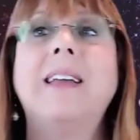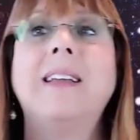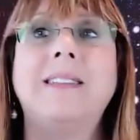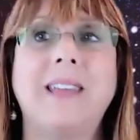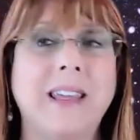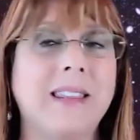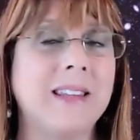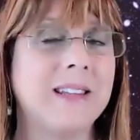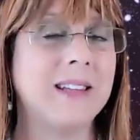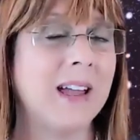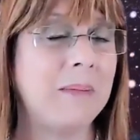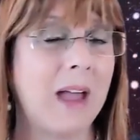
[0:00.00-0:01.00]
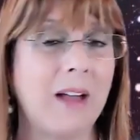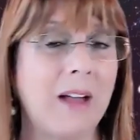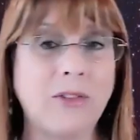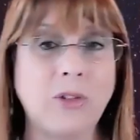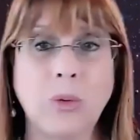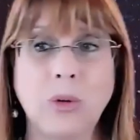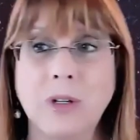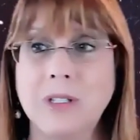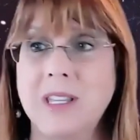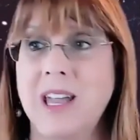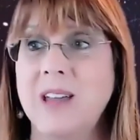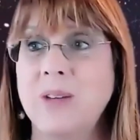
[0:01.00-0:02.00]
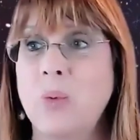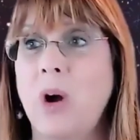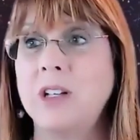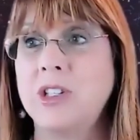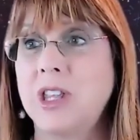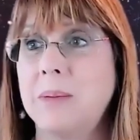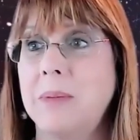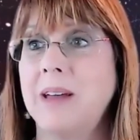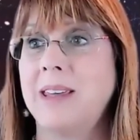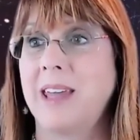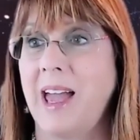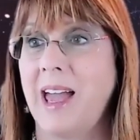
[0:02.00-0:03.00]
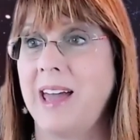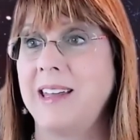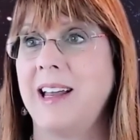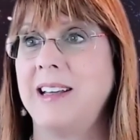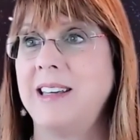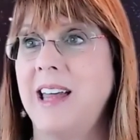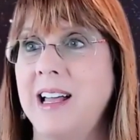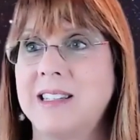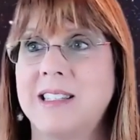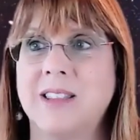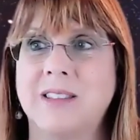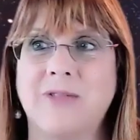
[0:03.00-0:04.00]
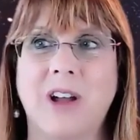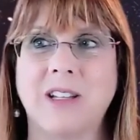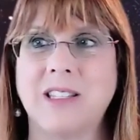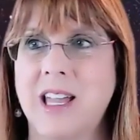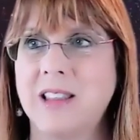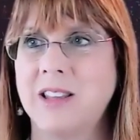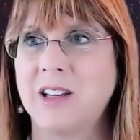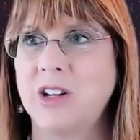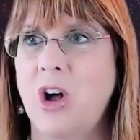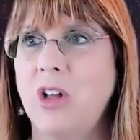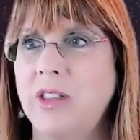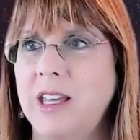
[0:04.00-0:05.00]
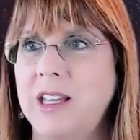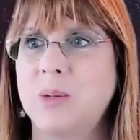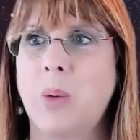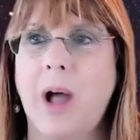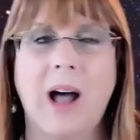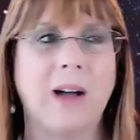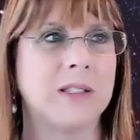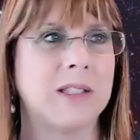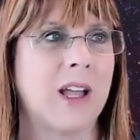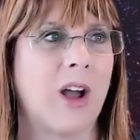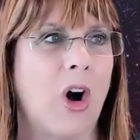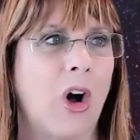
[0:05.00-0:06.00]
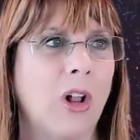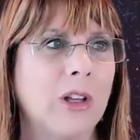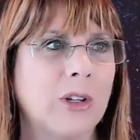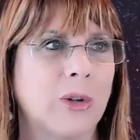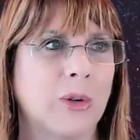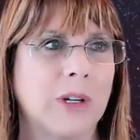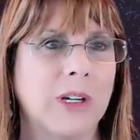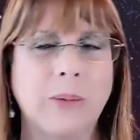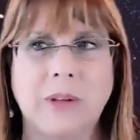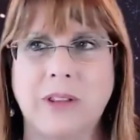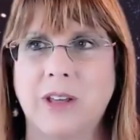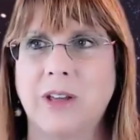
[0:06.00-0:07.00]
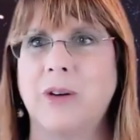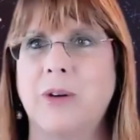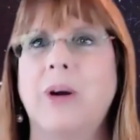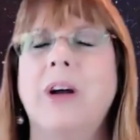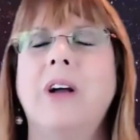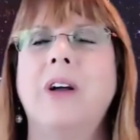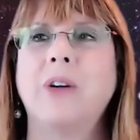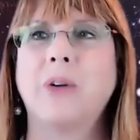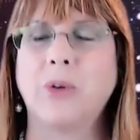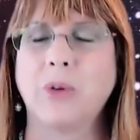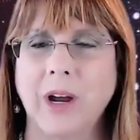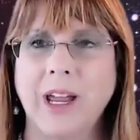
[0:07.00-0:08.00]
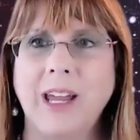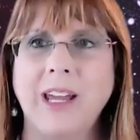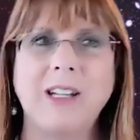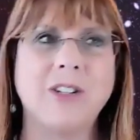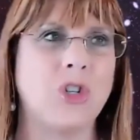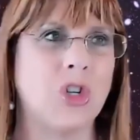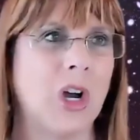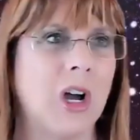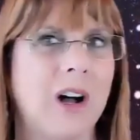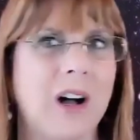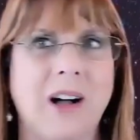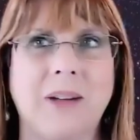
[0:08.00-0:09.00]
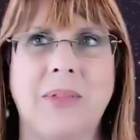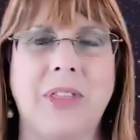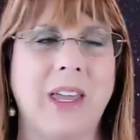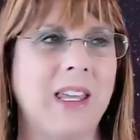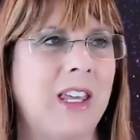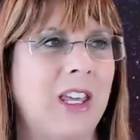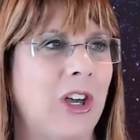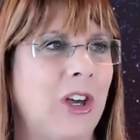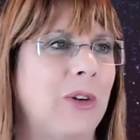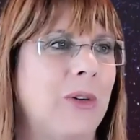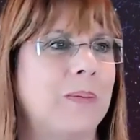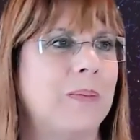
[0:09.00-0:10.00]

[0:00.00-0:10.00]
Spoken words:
Take the time afterwards and watch them again. And yes, Roxanne, look at all these wows. They all agree with you. Great job. Thank you.